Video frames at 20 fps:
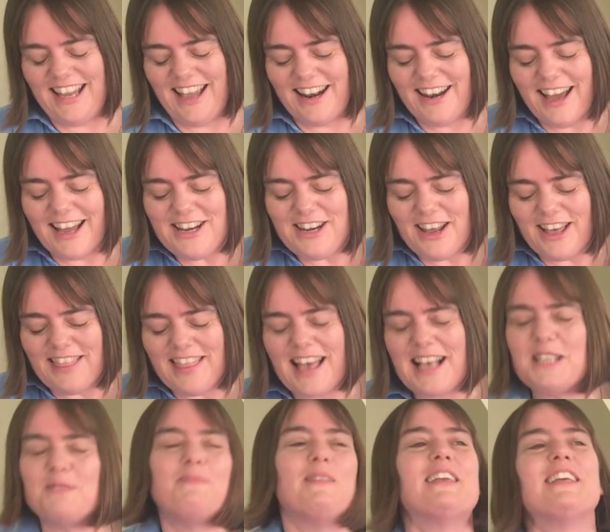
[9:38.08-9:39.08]
And
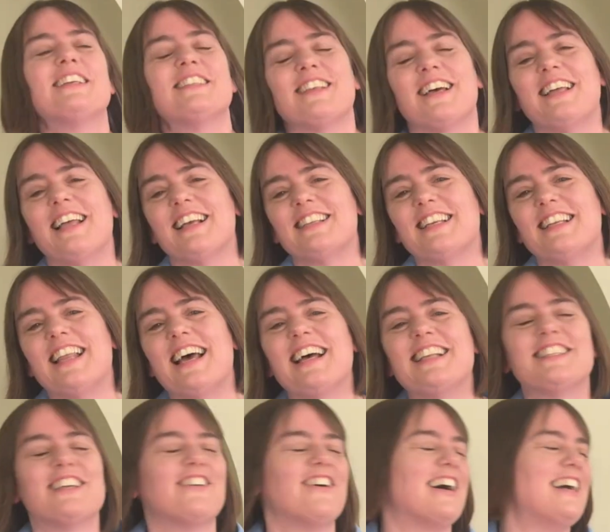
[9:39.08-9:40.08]
that's because as an
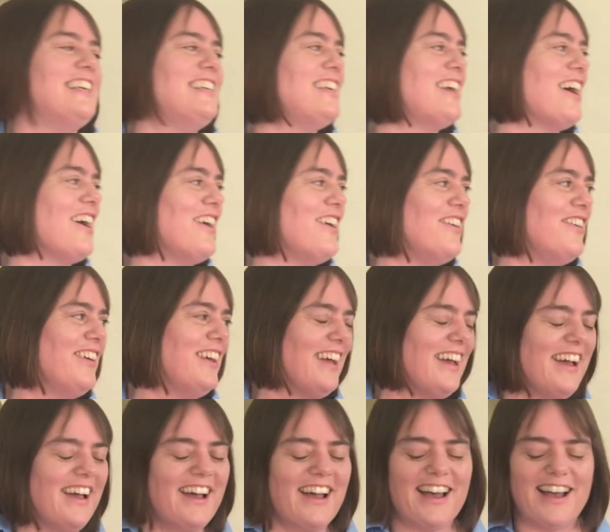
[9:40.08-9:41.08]
adult I know,
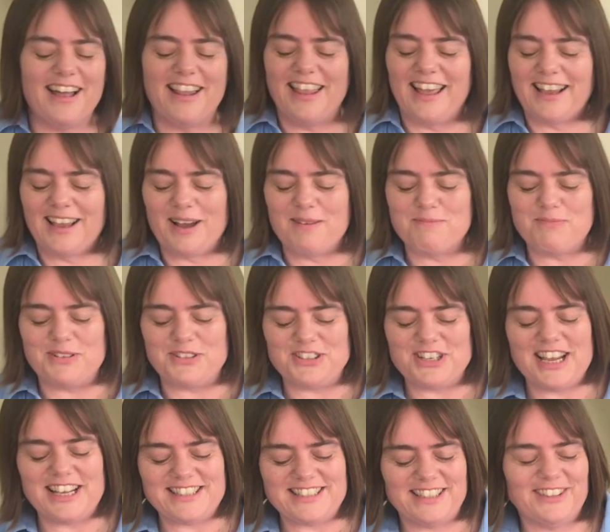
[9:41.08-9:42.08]
like I'm
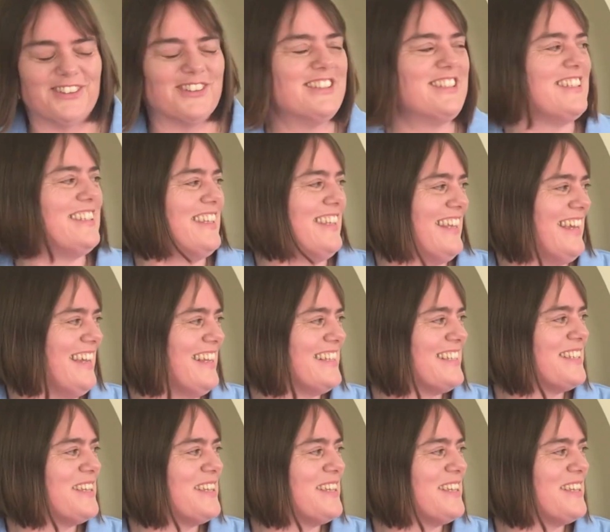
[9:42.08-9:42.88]
projecting onto this.